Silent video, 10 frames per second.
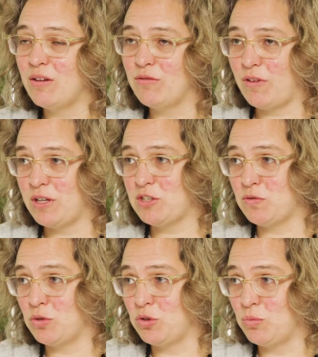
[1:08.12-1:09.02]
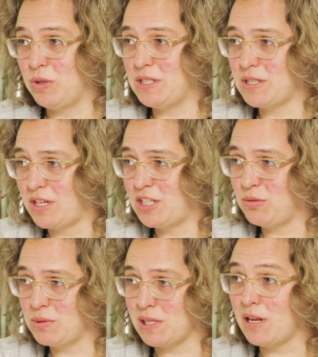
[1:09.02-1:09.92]
First of all, we decided
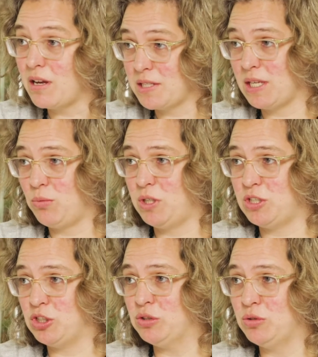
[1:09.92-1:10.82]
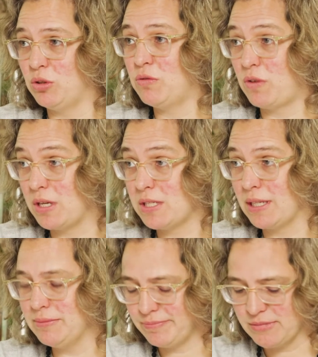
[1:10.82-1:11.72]
it was the last thing we'd do, not the first
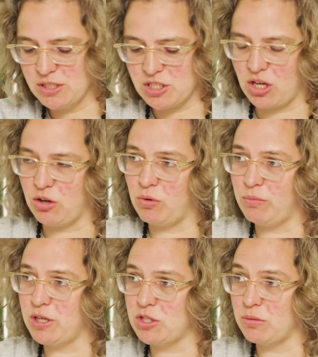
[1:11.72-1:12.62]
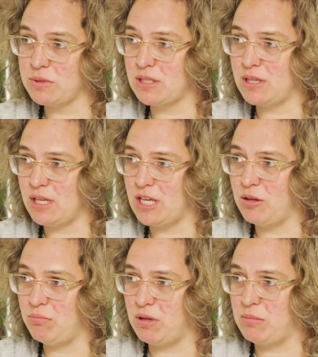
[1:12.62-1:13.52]
thing. So when we adopted
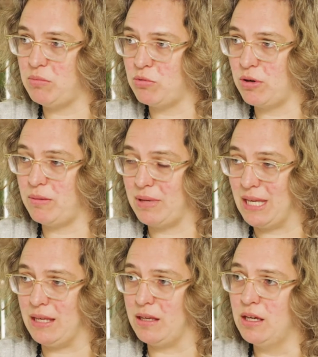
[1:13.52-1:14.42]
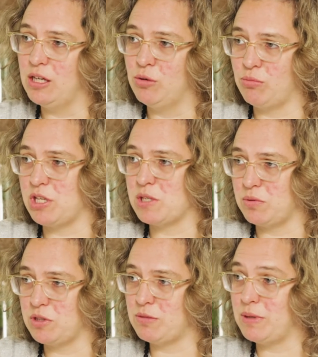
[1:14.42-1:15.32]
the BBP
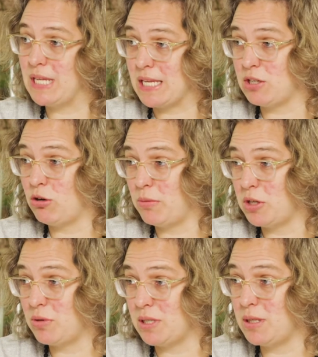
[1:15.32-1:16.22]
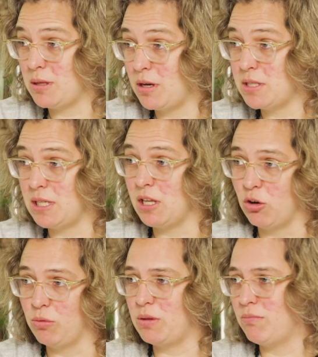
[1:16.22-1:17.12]
principles to be net zero by 2030,
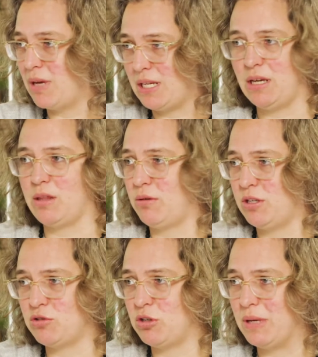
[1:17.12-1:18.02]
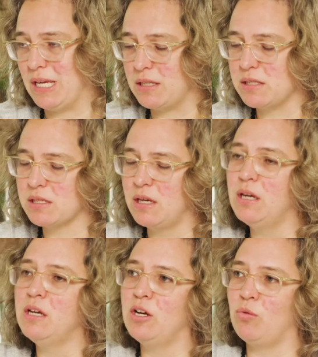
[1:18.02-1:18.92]
along with many other industry peers,
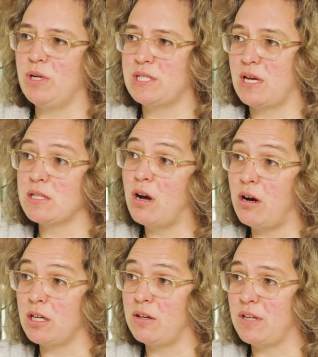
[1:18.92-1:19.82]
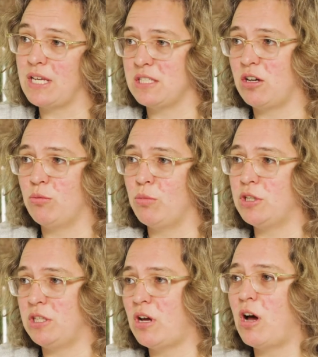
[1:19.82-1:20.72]
we set a target of getting our
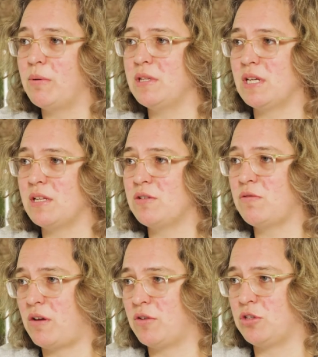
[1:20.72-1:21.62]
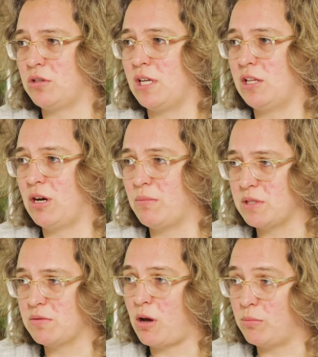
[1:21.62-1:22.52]
embodied carbon down to 500
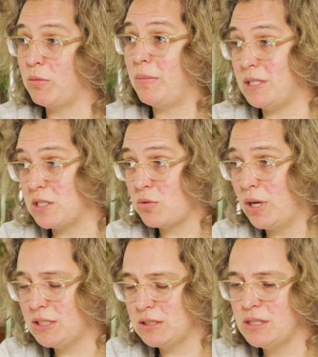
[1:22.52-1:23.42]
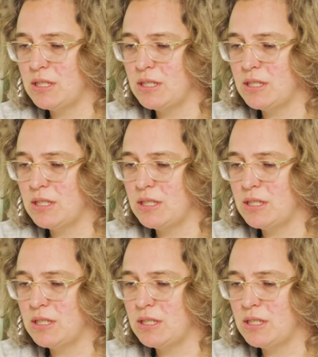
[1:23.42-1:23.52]
kilograms of carbon per metre squared.